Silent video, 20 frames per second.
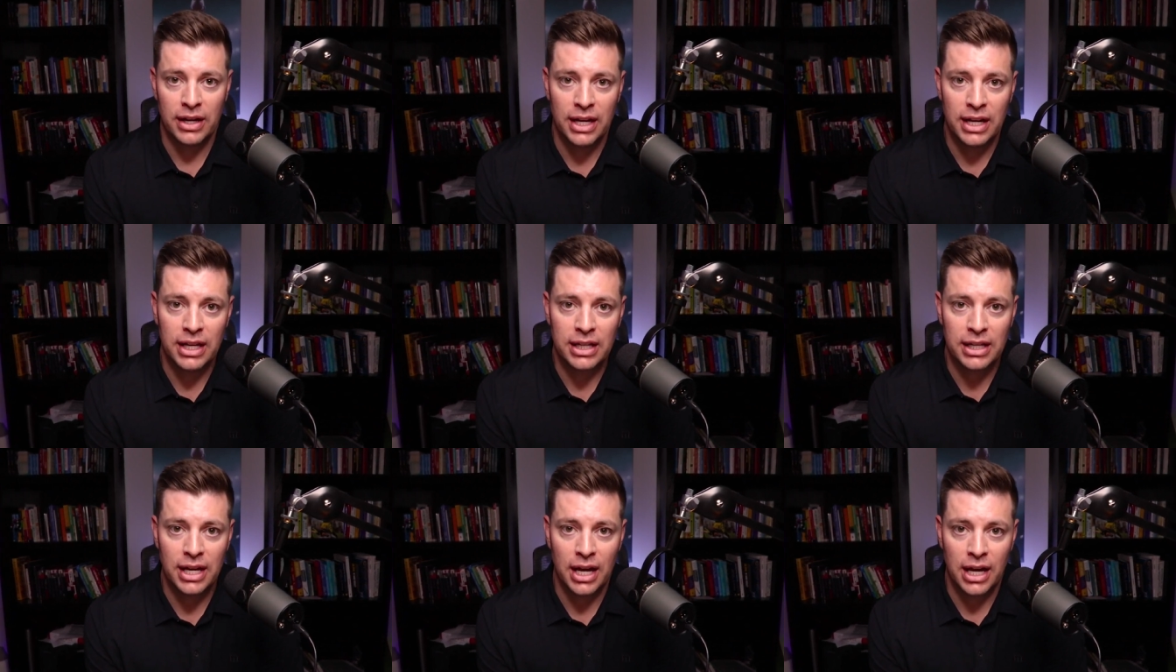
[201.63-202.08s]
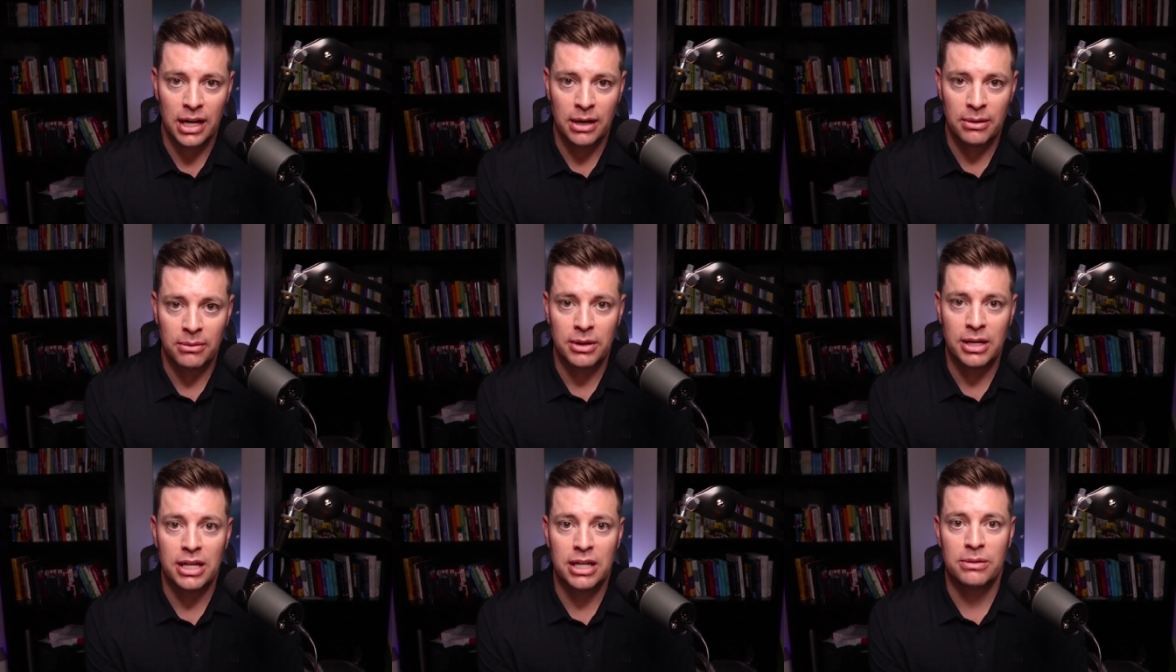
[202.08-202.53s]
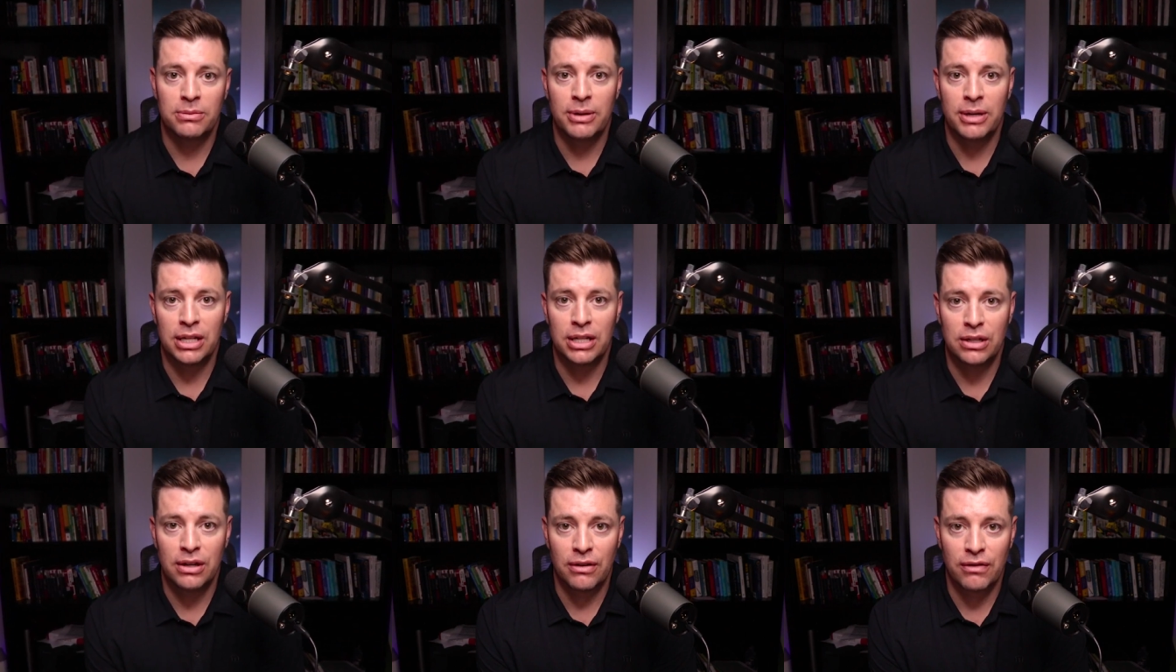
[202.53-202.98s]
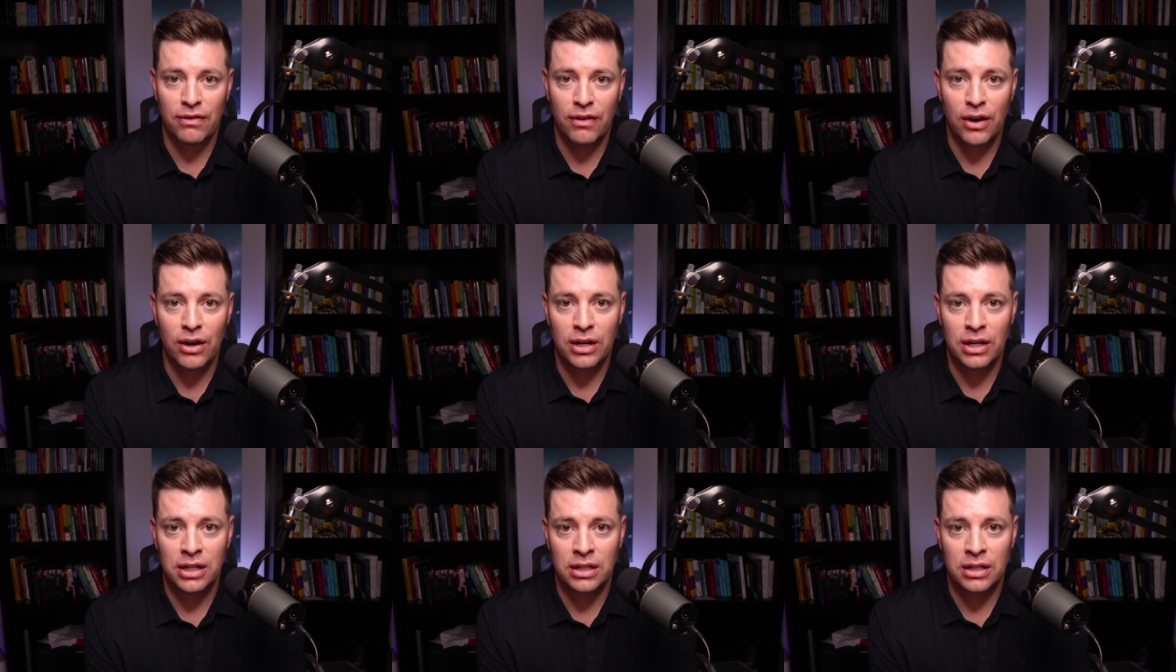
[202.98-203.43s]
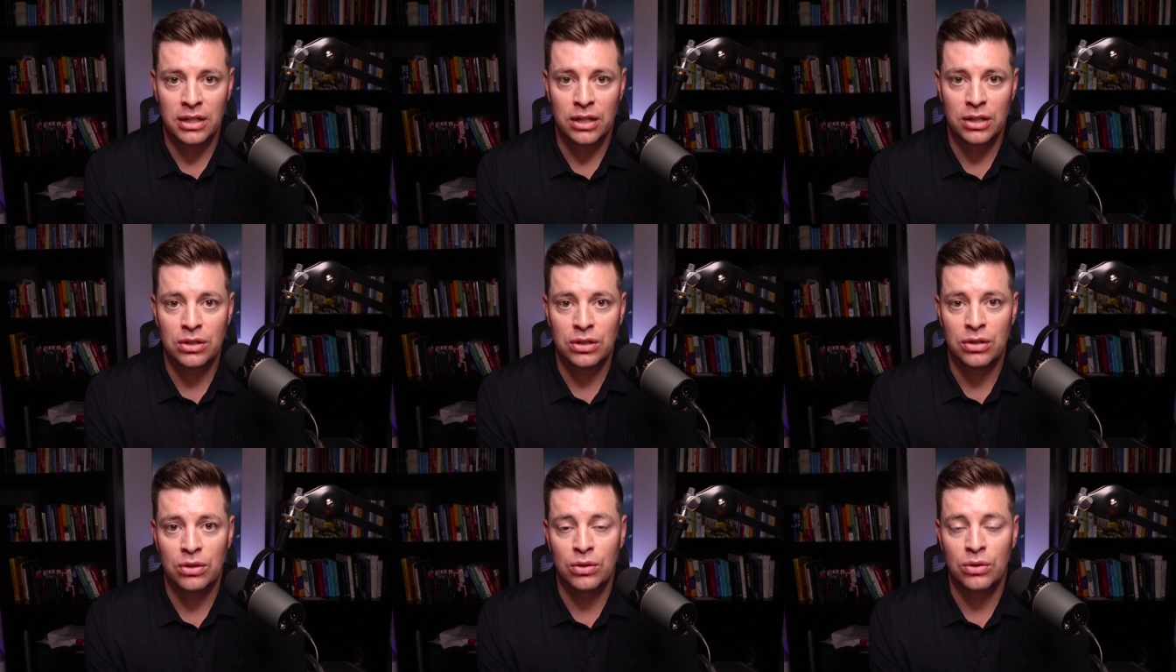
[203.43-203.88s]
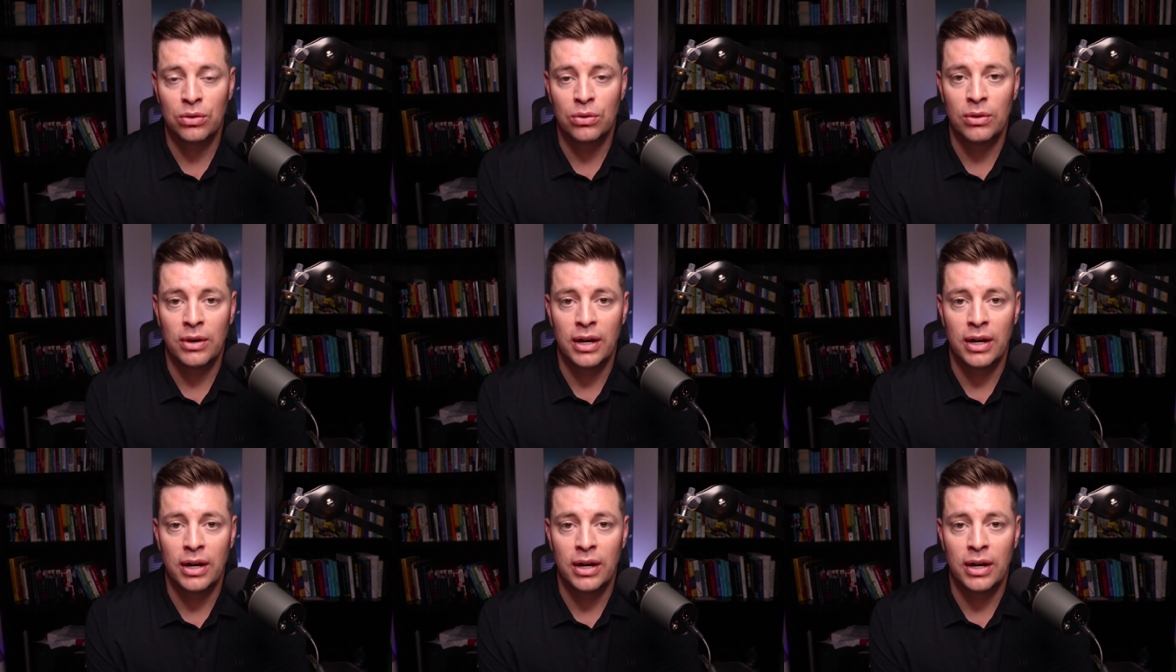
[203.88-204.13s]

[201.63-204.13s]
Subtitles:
income is being diverted to